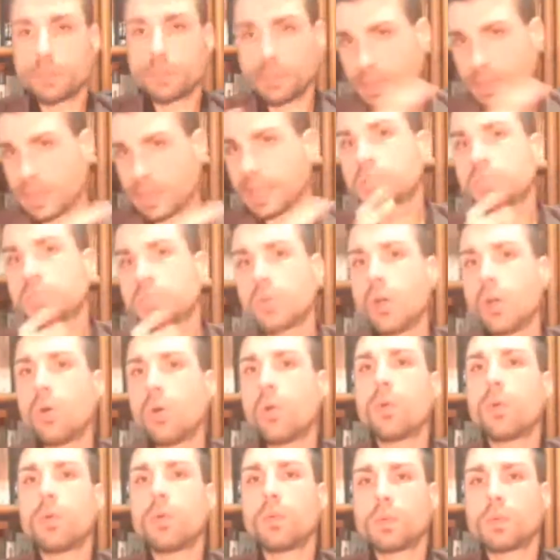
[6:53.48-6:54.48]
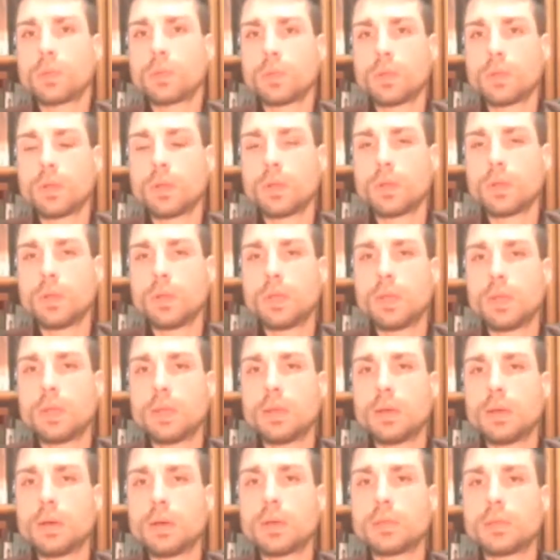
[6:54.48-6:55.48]
Let's go
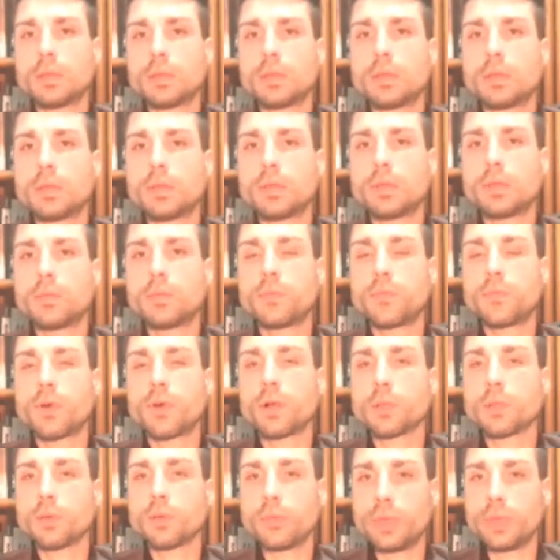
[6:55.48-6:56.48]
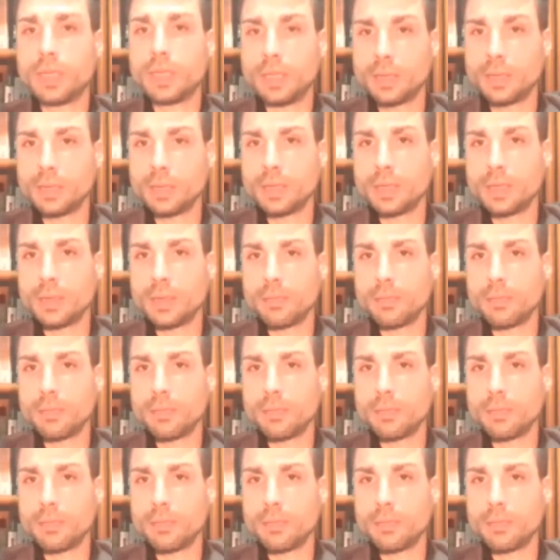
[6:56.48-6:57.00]
on the following